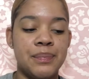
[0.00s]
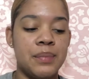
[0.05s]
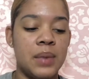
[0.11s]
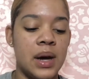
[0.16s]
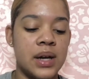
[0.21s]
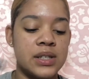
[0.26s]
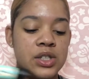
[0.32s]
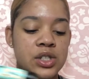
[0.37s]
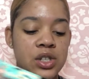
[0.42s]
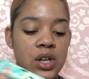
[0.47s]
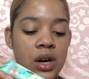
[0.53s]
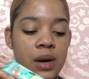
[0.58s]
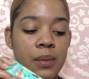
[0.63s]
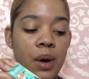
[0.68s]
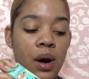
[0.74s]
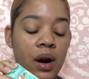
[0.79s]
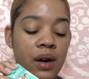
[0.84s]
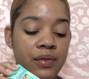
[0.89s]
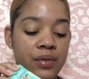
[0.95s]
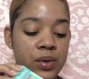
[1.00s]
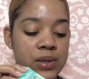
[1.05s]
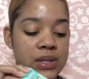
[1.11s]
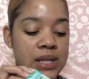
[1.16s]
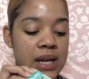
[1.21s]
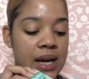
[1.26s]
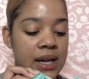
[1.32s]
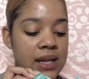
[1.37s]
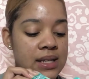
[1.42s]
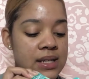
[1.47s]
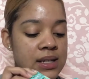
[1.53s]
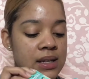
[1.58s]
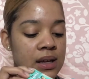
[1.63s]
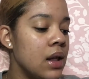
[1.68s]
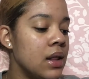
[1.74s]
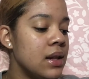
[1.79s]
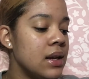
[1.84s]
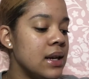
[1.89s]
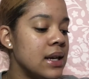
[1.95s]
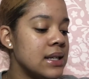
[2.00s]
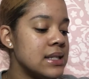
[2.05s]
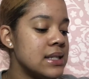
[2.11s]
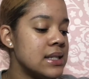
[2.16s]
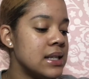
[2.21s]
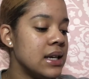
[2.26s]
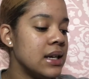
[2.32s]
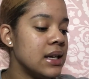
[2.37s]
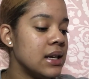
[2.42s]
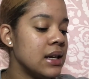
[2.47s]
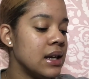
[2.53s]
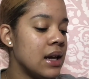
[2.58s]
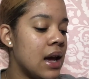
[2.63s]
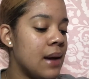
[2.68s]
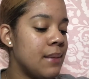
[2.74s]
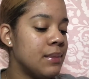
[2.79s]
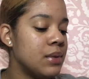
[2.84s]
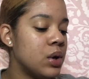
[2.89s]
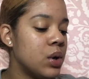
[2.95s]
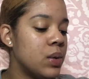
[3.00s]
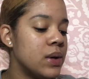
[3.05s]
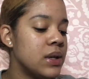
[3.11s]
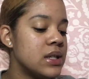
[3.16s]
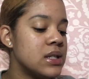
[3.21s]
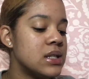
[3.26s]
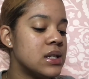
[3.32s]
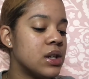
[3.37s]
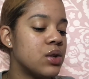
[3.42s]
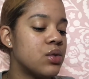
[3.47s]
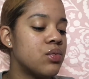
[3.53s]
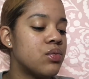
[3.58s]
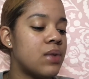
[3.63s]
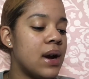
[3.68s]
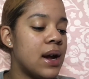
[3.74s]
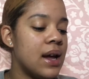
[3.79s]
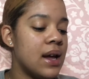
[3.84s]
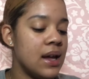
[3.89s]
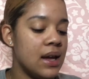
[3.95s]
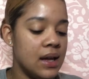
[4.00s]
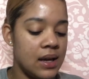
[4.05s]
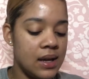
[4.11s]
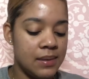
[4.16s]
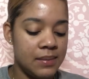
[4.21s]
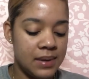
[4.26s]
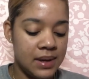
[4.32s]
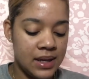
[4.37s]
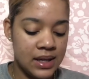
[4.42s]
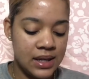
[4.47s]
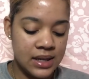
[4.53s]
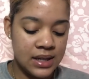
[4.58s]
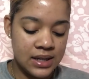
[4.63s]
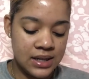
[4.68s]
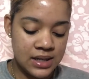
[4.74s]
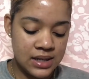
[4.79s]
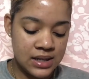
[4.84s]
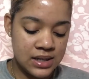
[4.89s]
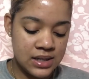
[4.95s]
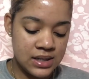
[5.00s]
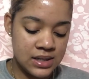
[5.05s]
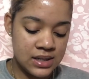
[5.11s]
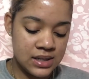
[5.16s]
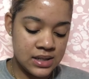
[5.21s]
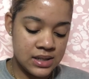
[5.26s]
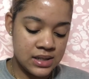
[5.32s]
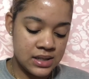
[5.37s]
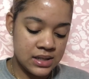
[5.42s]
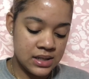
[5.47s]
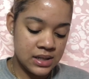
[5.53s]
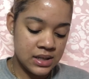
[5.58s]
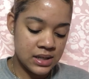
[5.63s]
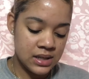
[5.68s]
Boxy charm are full size. The next thing I'm going to grab is,